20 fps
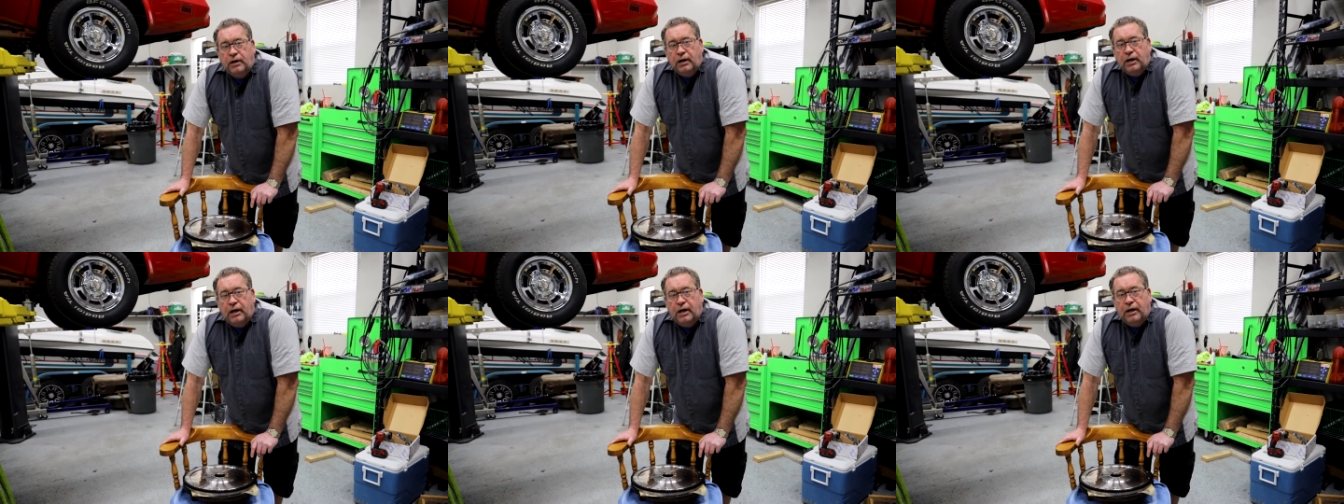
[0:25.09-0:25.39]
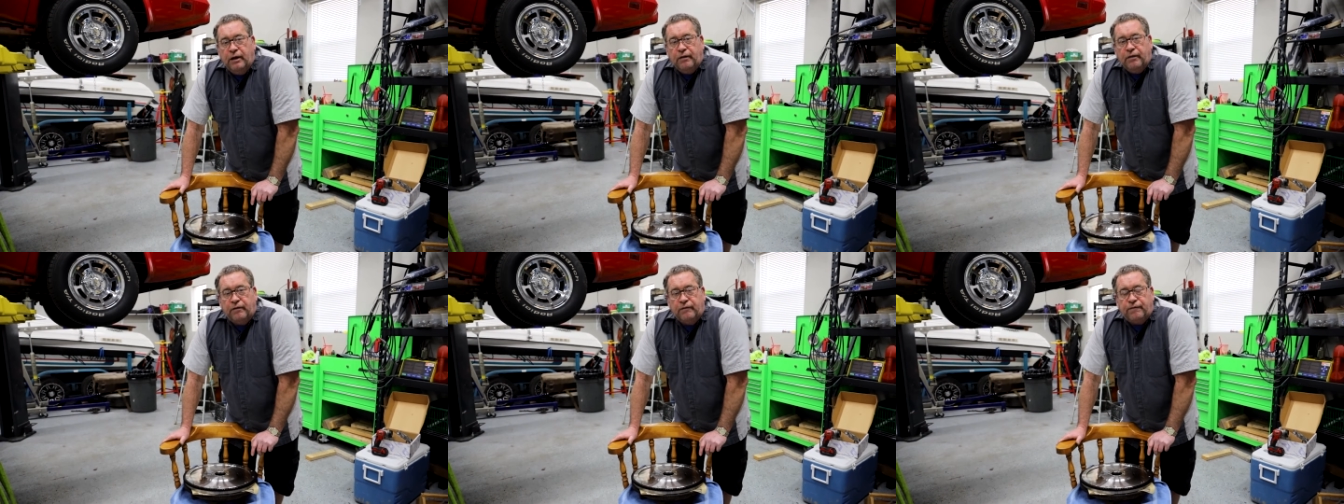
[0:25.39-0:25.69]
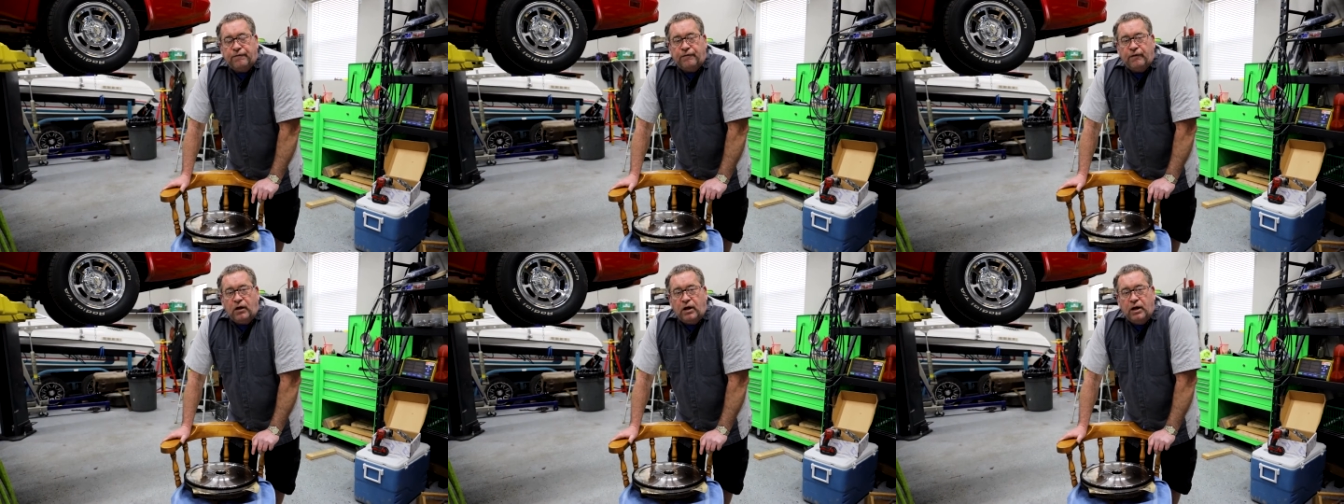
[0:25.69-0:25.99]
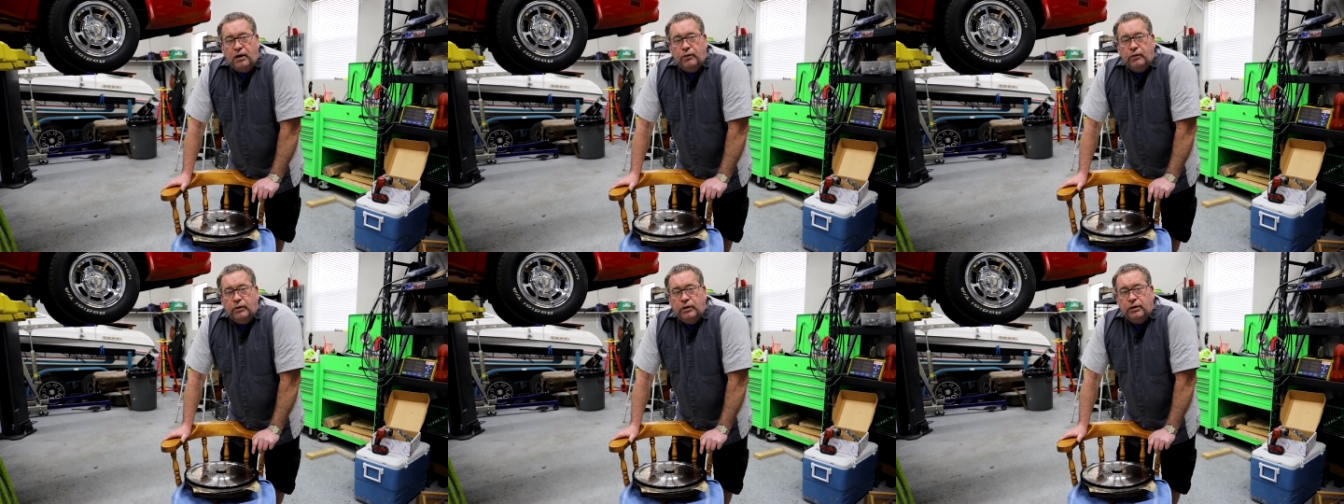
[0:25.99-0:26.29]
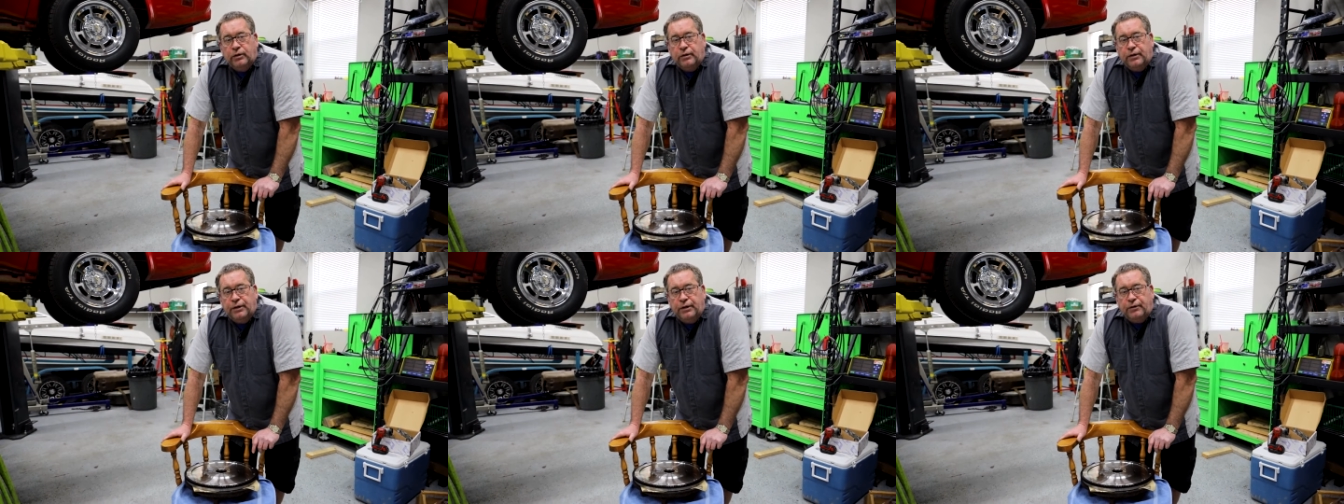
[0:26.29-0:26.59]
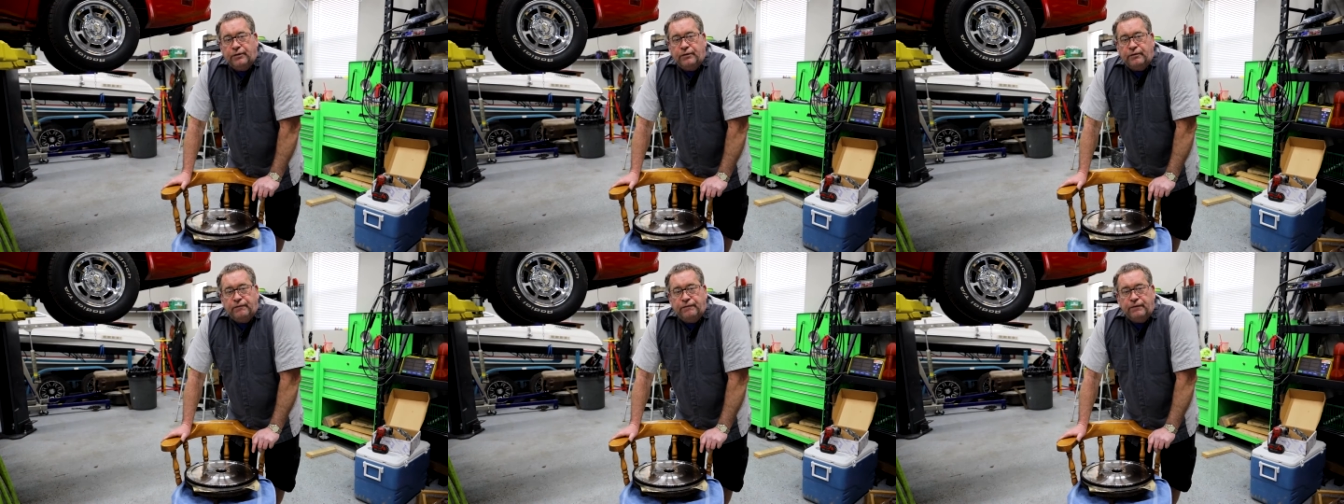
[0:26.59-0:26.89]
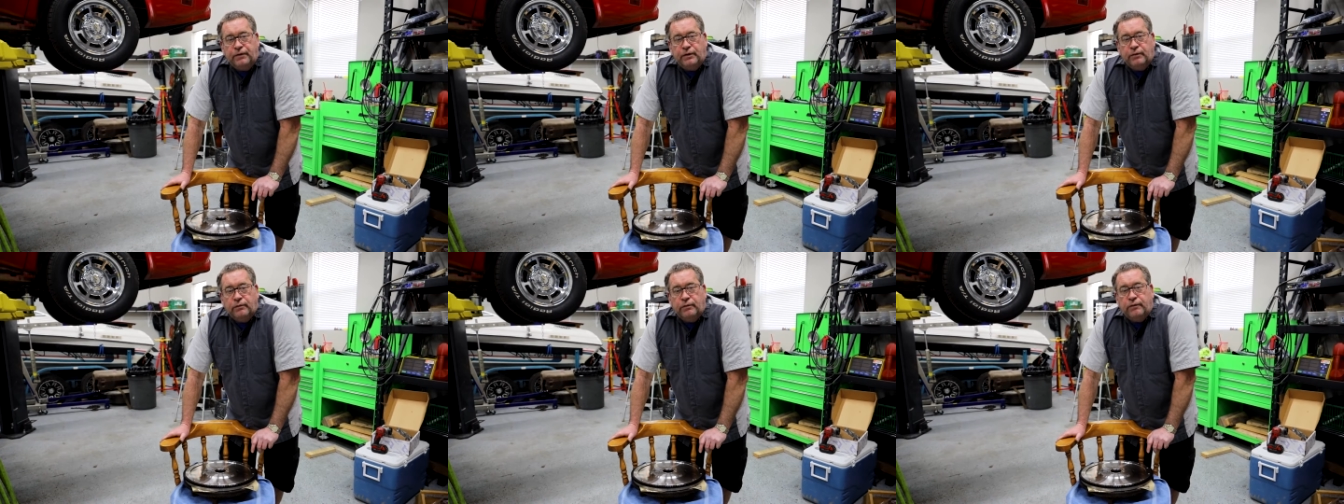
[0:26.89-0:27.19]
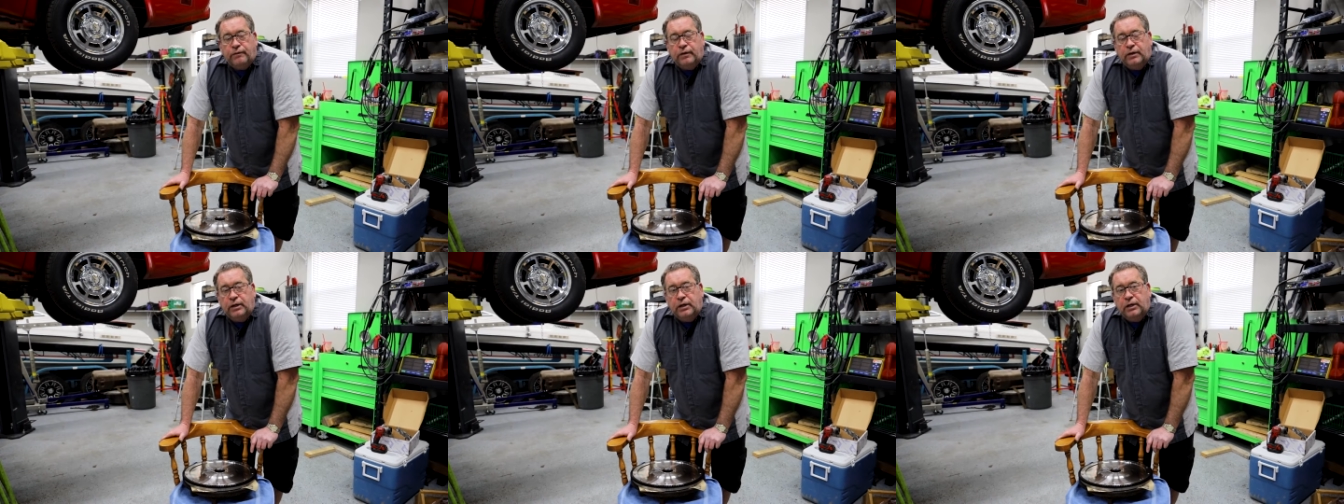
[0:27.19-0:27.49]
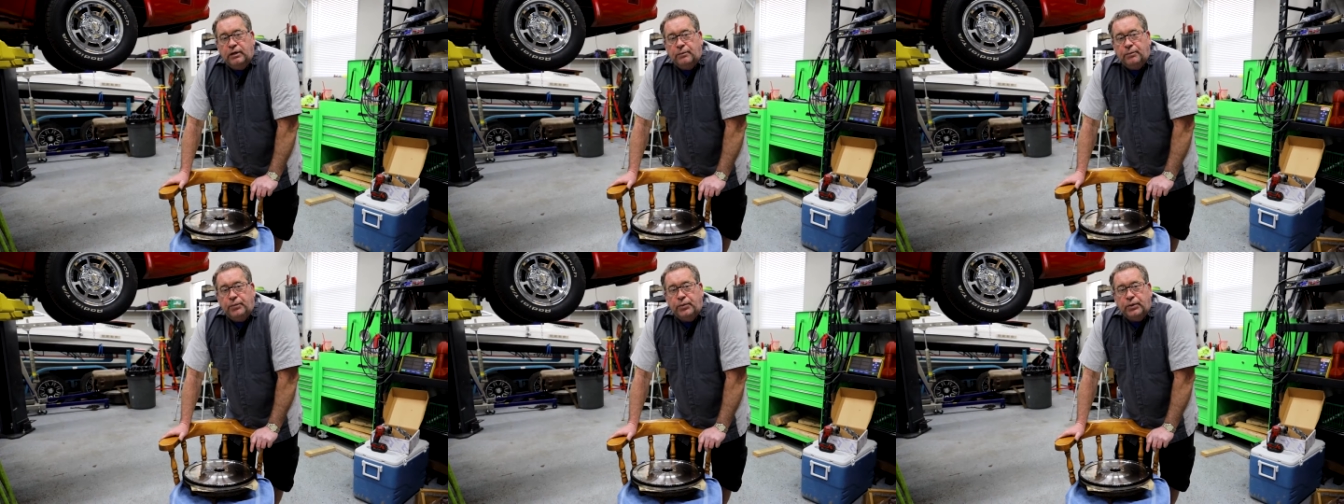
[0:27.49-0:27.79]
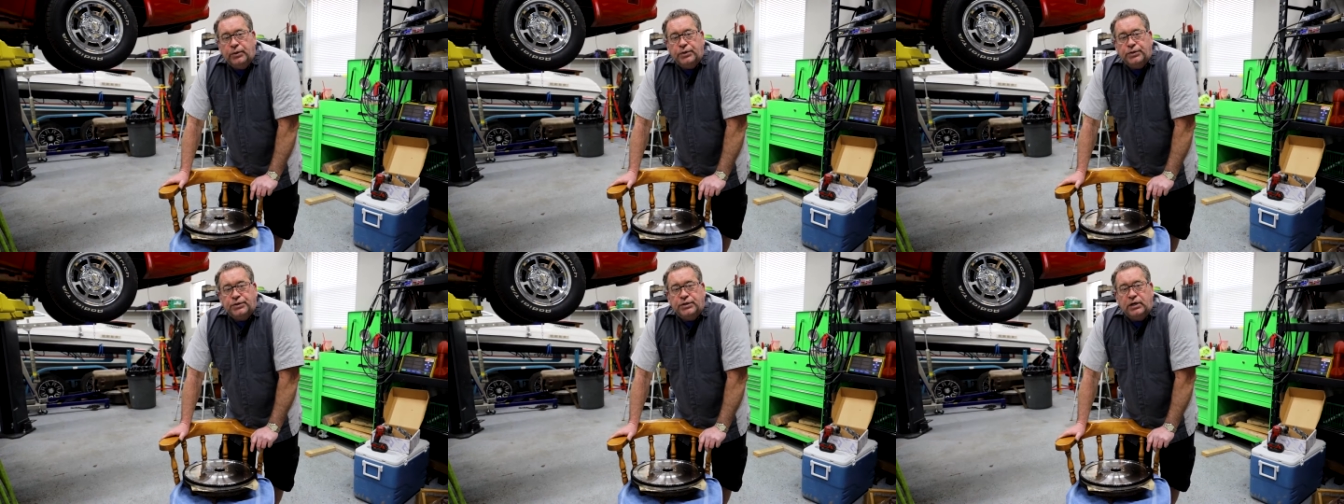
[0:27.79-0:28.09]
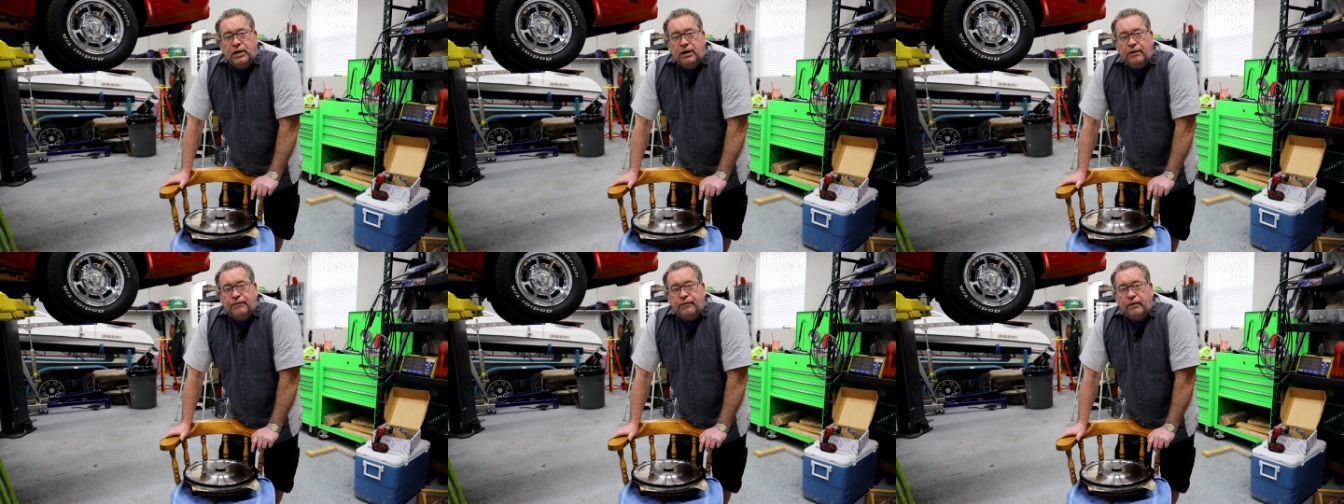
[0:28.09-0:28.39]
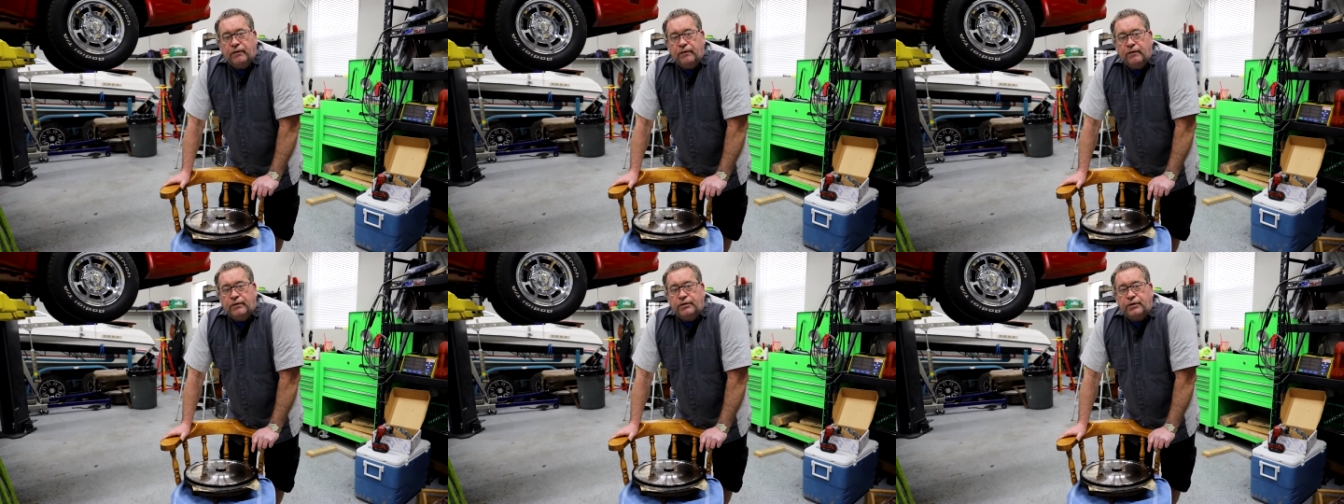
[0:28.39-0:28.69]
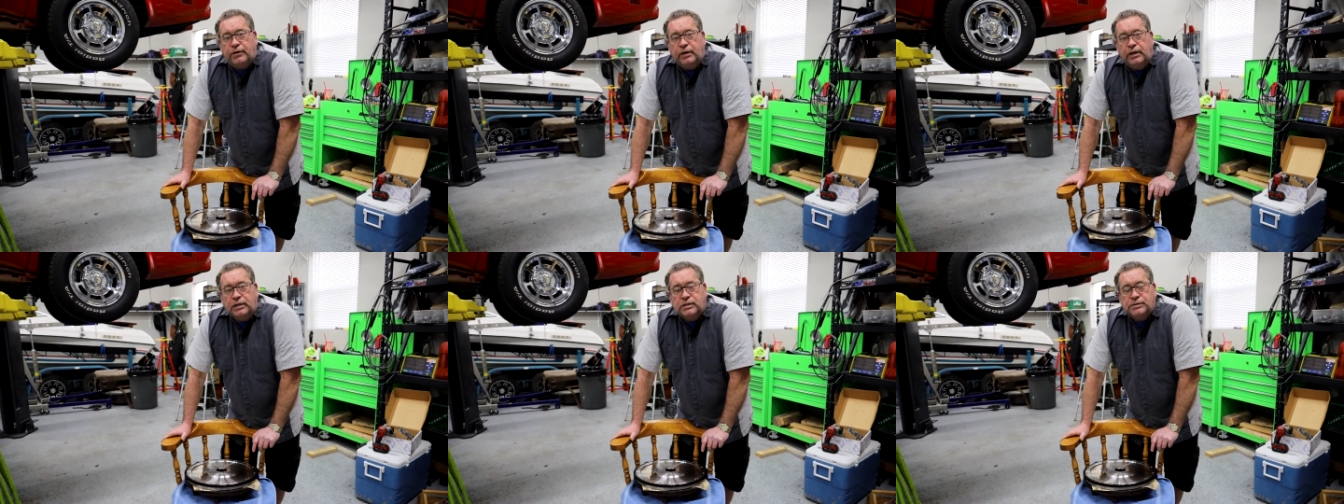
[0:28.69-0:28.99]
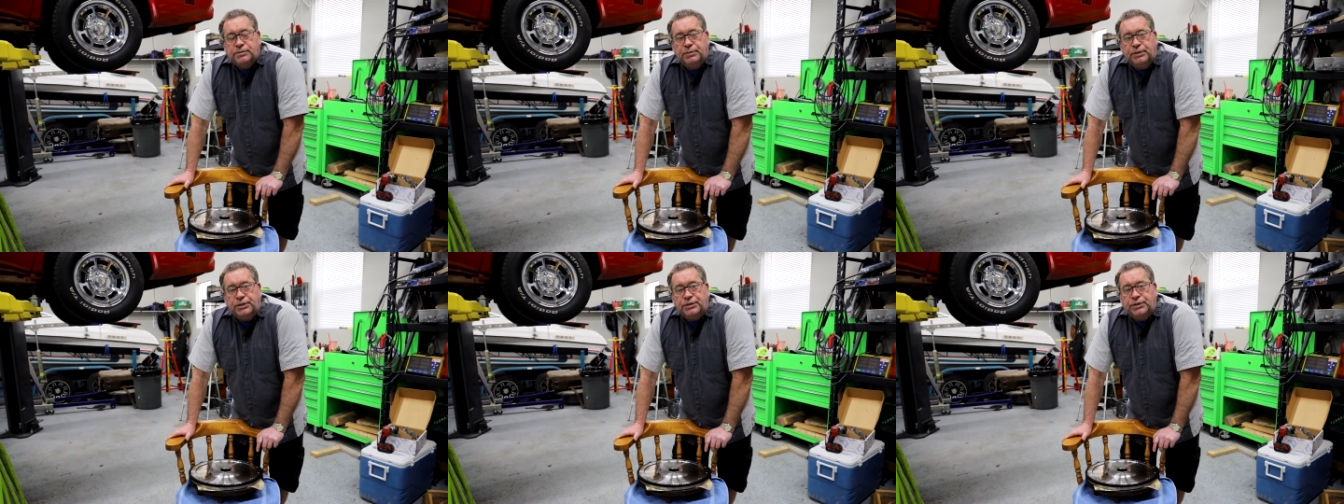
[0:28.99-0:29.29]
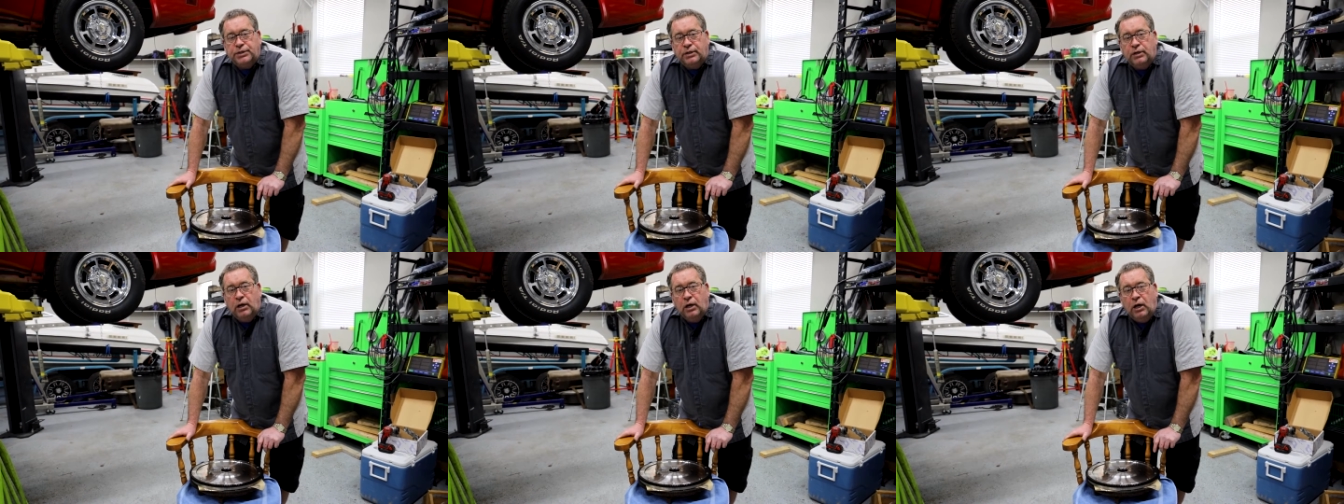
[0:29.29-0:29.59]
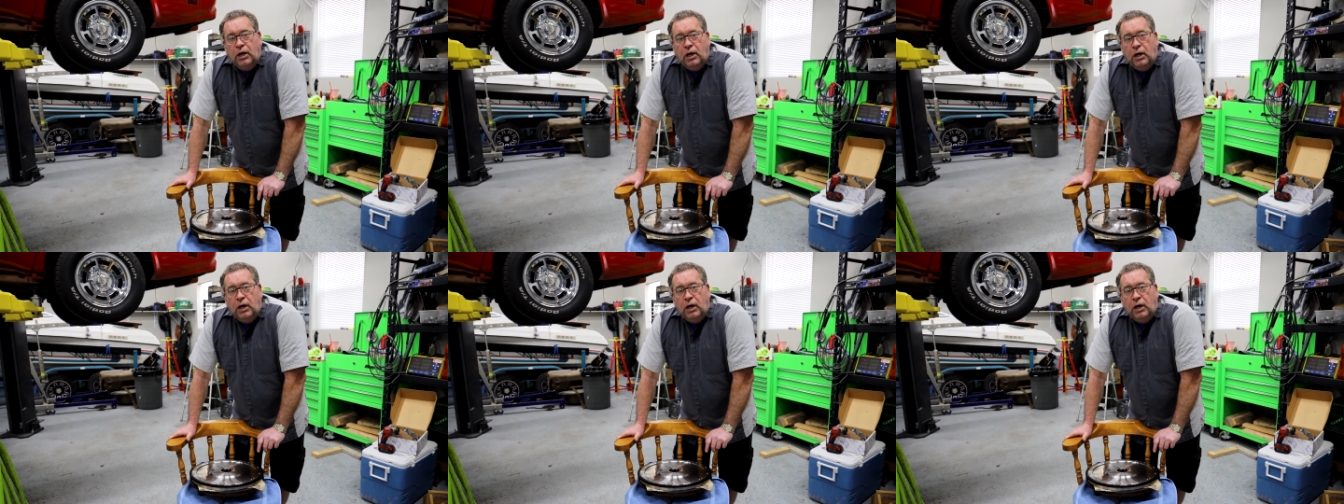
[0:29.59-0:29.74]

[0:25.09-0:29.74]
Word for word: and the flywheel interfered with the input shaft on the transmission.